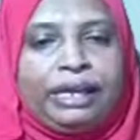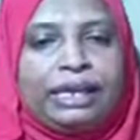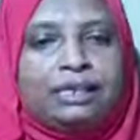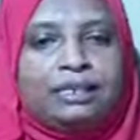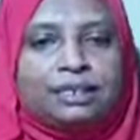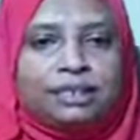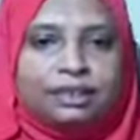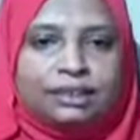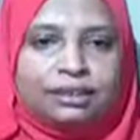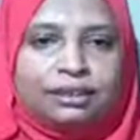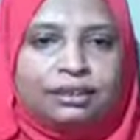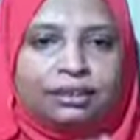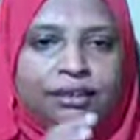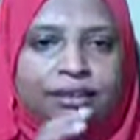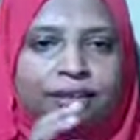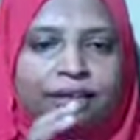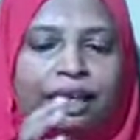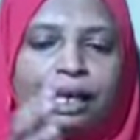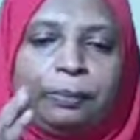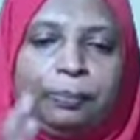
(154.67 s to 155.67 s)
means
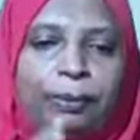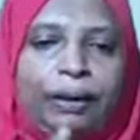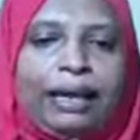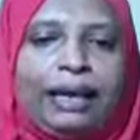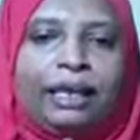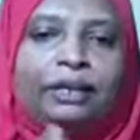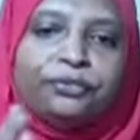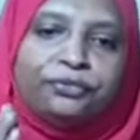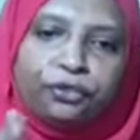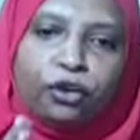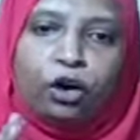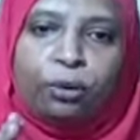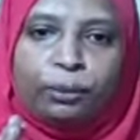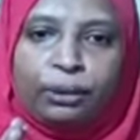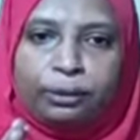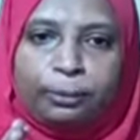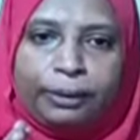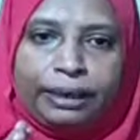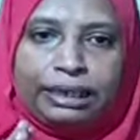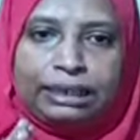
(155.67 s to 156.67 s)
a plane
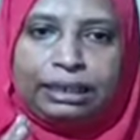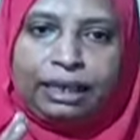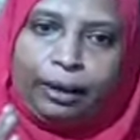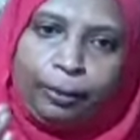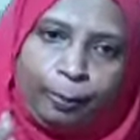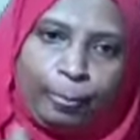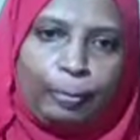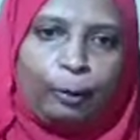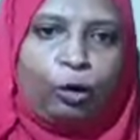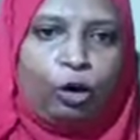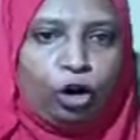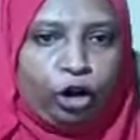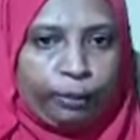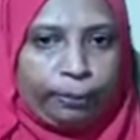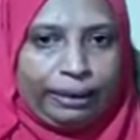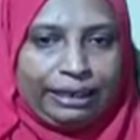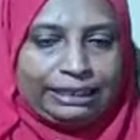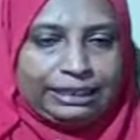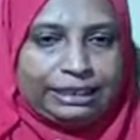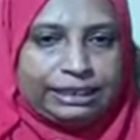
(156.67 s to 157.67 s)
formed by the
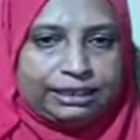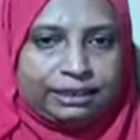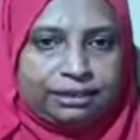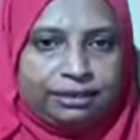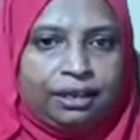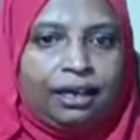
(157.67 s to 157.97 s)
orbit.